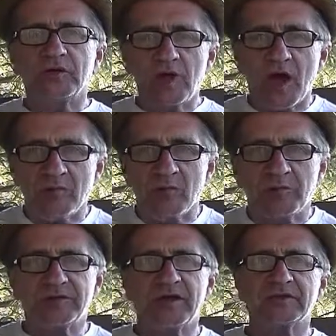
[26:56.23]
God will
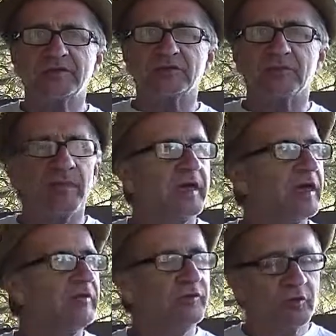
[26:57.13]
protect you.
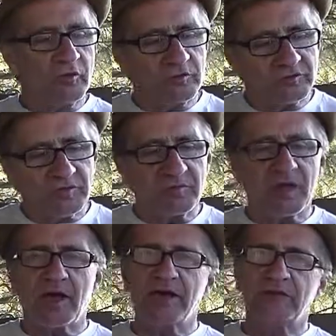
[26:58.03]
If you're some
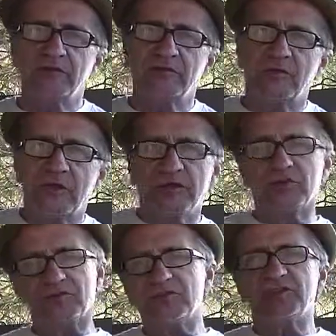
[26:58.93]
kind of you
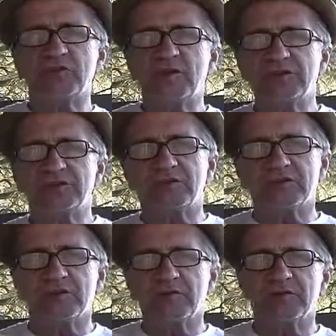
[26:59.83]
know situation or
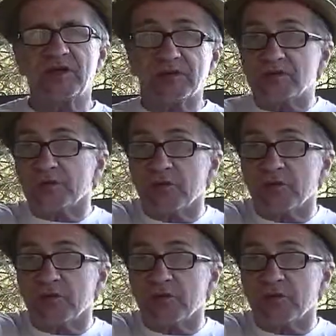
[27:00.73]
circumstance that